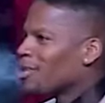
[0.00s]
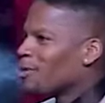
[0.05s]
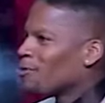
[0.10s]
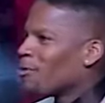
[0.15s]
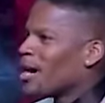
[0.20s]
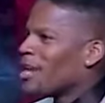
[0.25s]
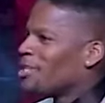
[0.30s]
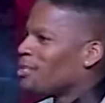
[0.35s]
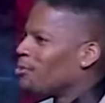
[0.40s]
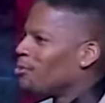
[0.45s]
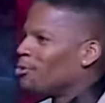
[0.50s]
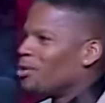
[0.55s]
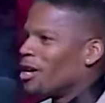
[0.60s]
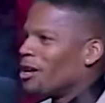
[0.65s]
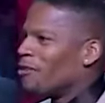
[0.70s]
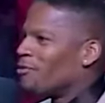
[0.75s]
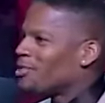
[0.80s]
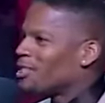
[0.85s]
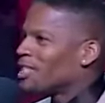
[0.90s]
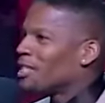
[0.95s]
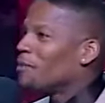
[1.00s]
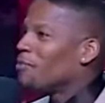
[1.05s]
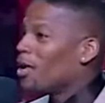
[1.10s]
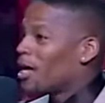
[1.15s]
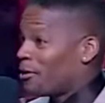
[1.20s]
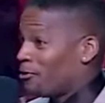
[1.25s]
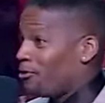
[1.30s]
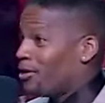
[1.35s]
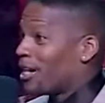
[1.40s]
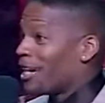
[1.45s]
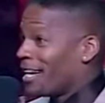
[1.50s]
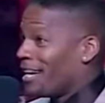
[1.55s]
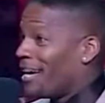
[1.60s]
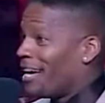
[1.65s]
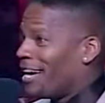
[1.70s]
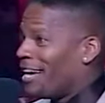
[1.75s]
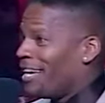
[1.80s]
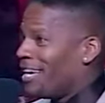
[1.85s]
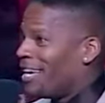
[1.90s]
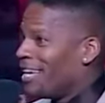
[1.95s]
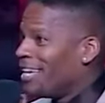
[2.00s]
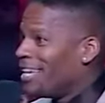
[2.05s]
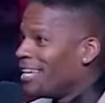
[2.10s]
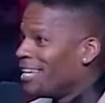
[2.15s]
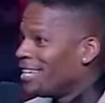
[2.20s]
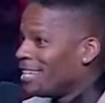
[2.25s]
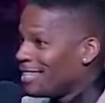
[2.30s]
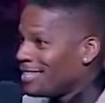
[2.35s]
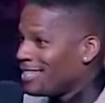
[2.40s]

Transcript: Look at the white dude, nervous than a motherfucker, huh?